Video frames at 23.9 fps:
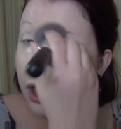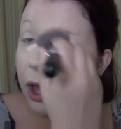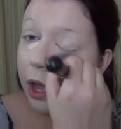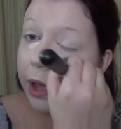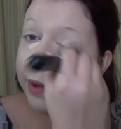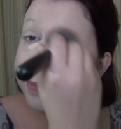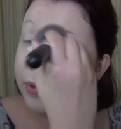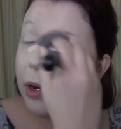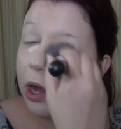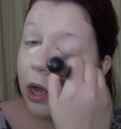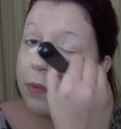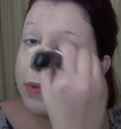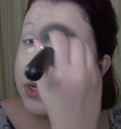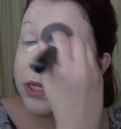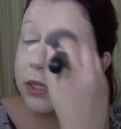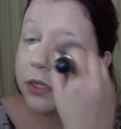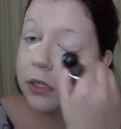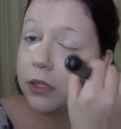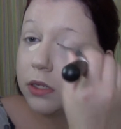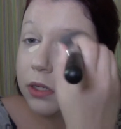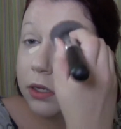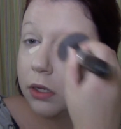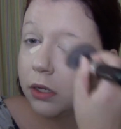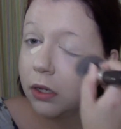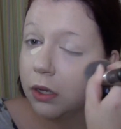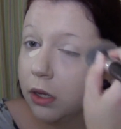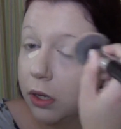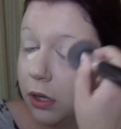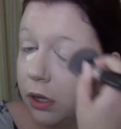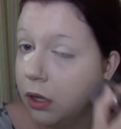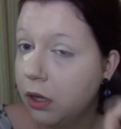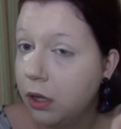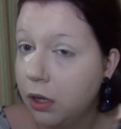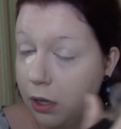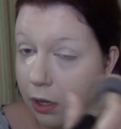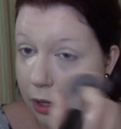I promise
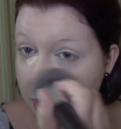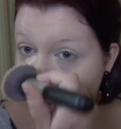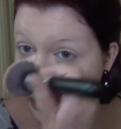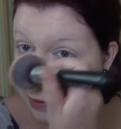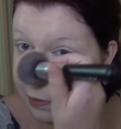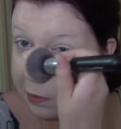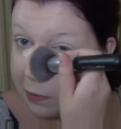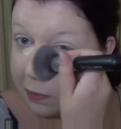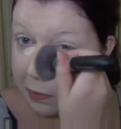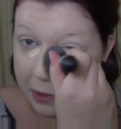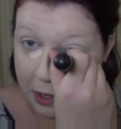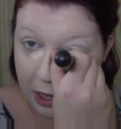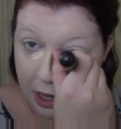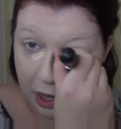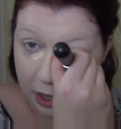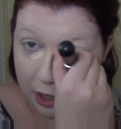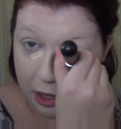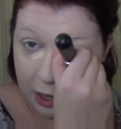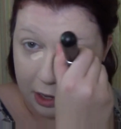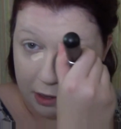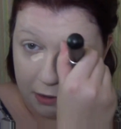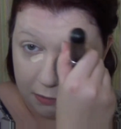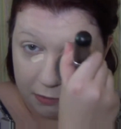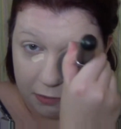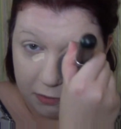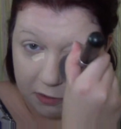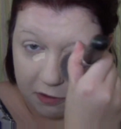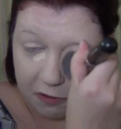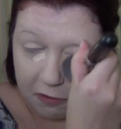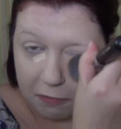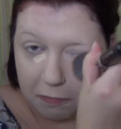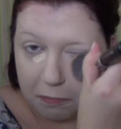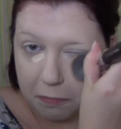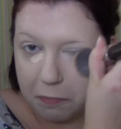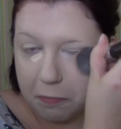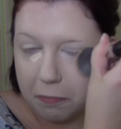it's not
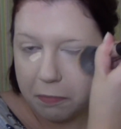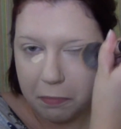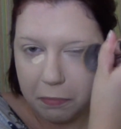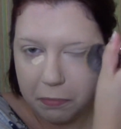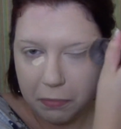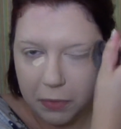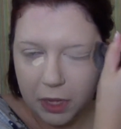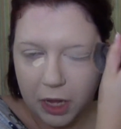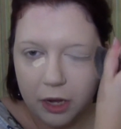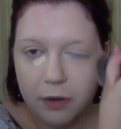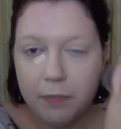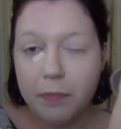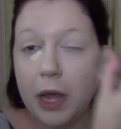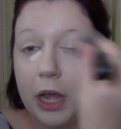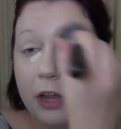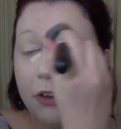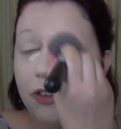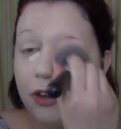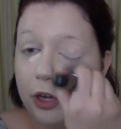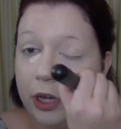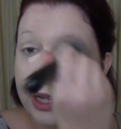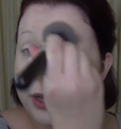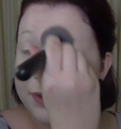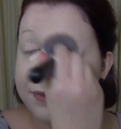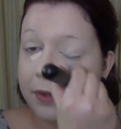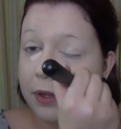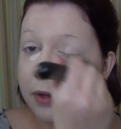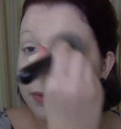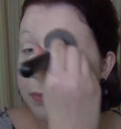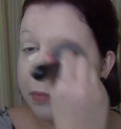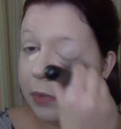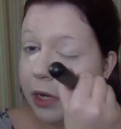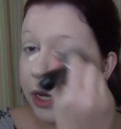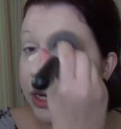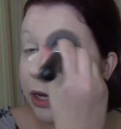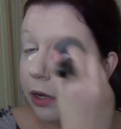as unmatching as
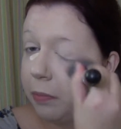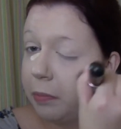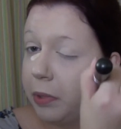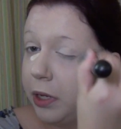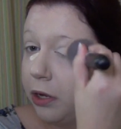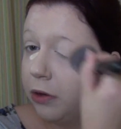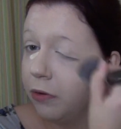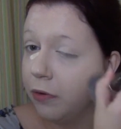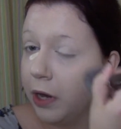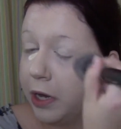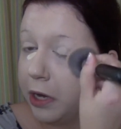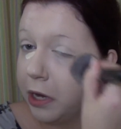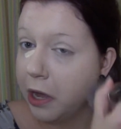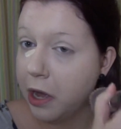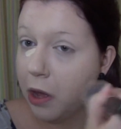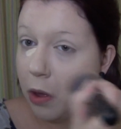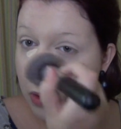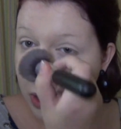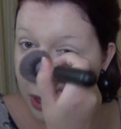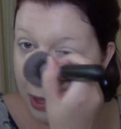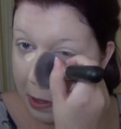it might appear right now.